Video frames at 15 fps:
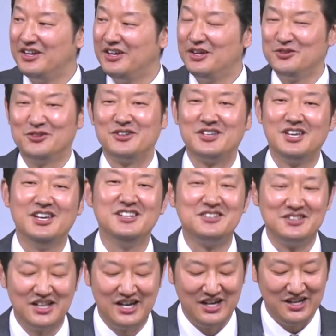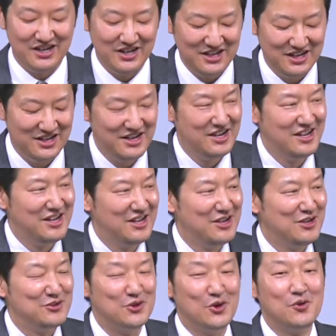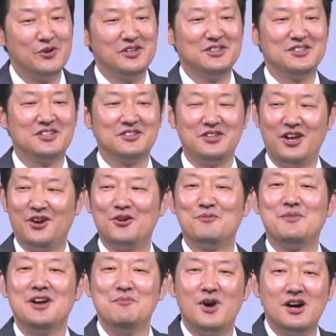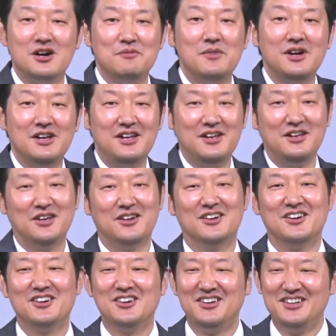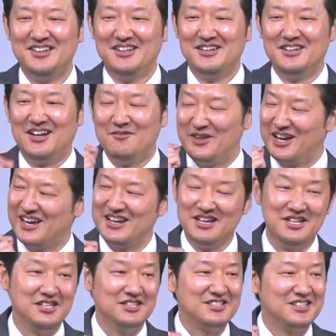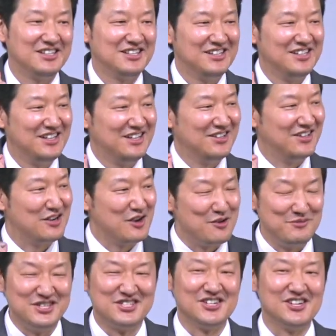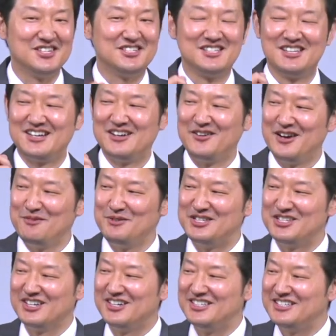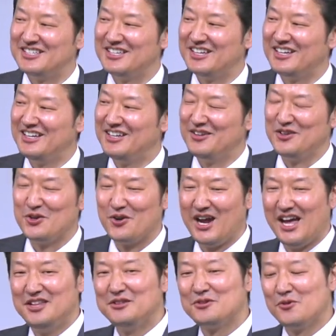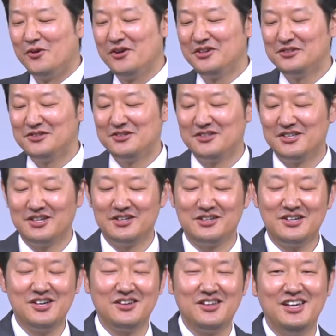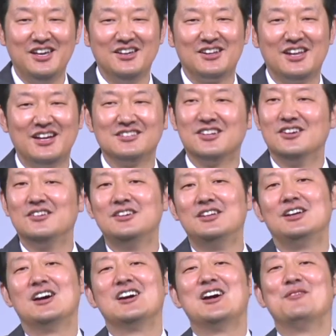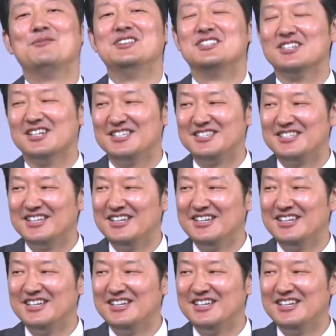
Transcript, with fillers: So the kid's like, knowing the terror of my mom, you know, I'm not going to eat, and I'm going to be judged, I'm going to be judged. And your hand's going to the cookie, you're like, no, I'm going to be judged.